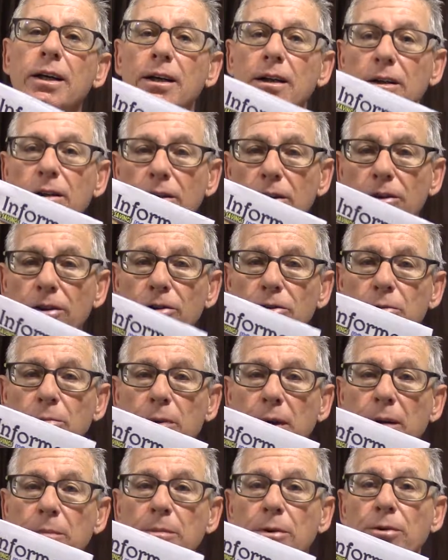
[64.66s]
this
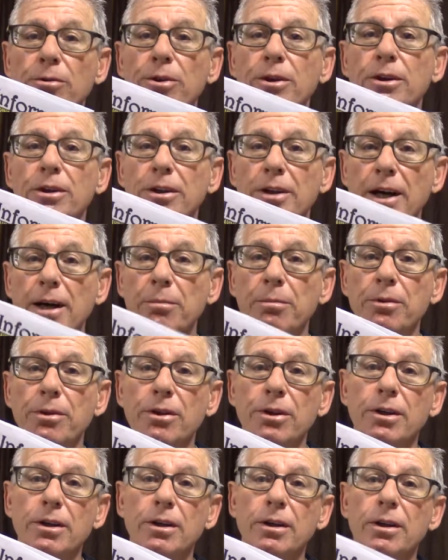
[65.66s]
paper in
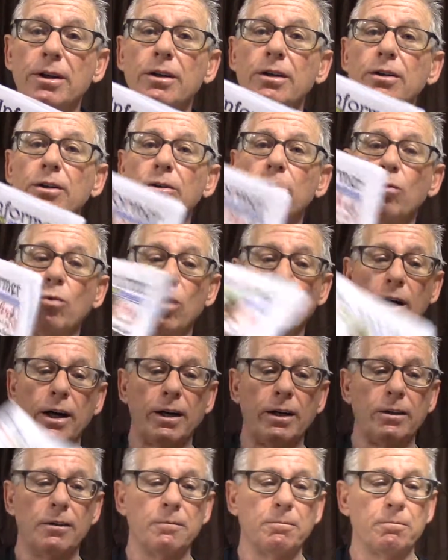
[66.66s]
depth in a little
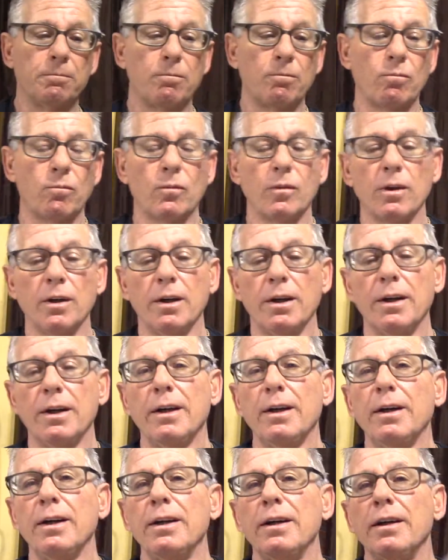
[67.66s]
while.
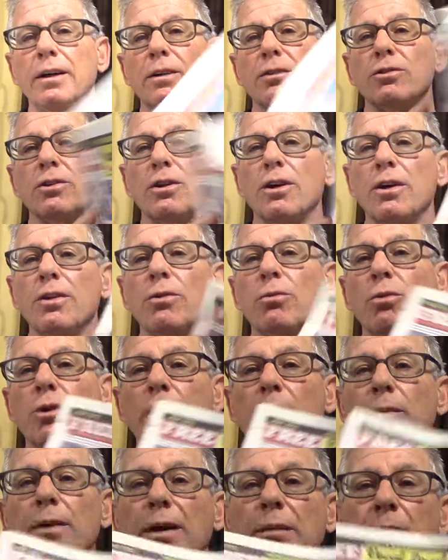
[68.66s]
Here's another one
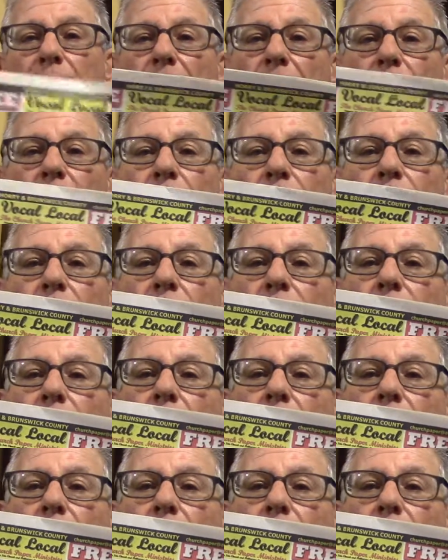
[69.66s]
of my papers.